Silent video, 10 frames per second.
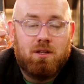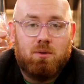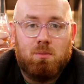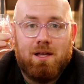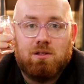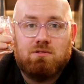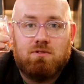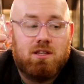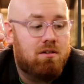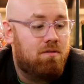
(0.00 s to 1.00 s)
You will be able to
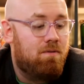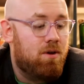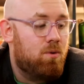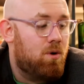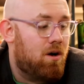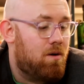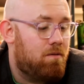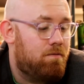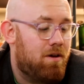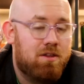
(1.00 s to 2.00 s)
read the review
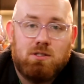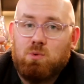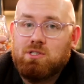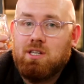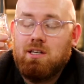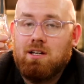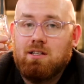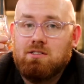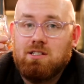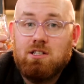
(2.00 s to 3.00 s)
of this whiskey
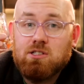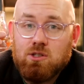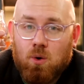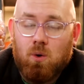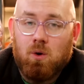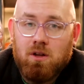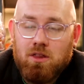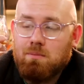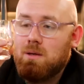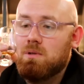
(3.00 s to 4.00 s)
and see the score
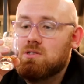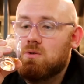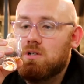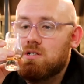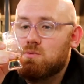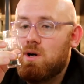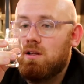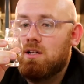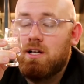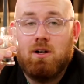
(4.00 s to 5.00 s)
that people scored it as
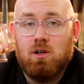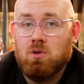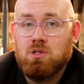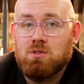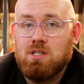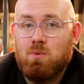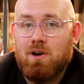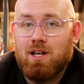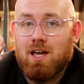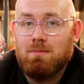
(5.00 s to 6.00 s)
well, and also see
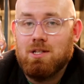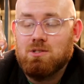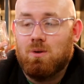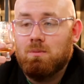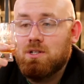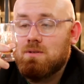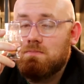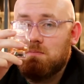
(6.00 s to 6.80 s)
where it came in the tournament.